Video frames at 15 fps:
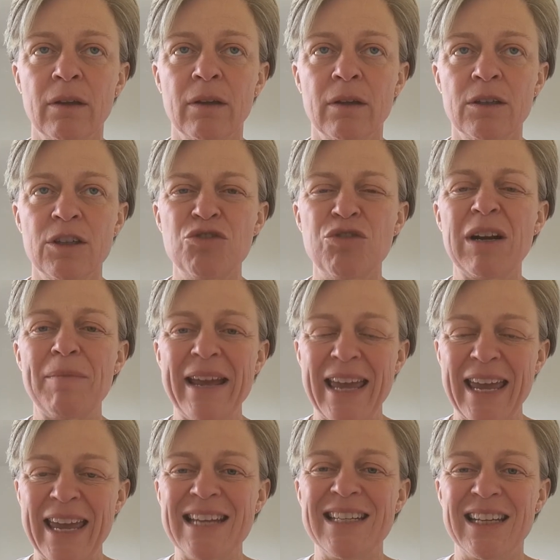just trying to make
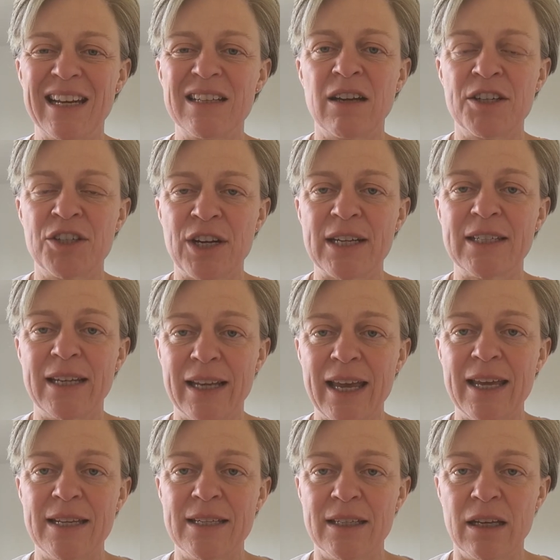eating and digesting
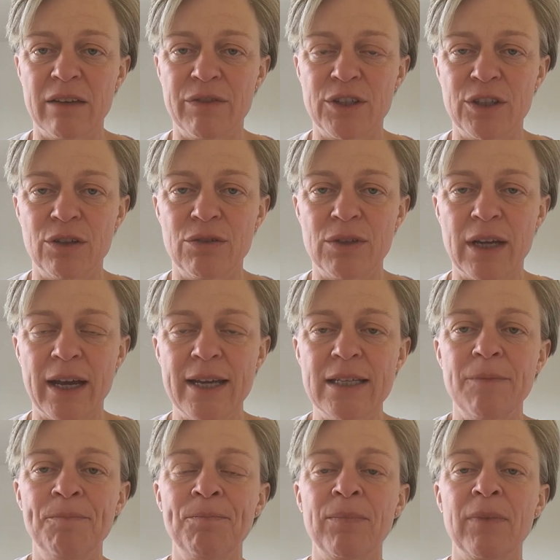easier for 2 days.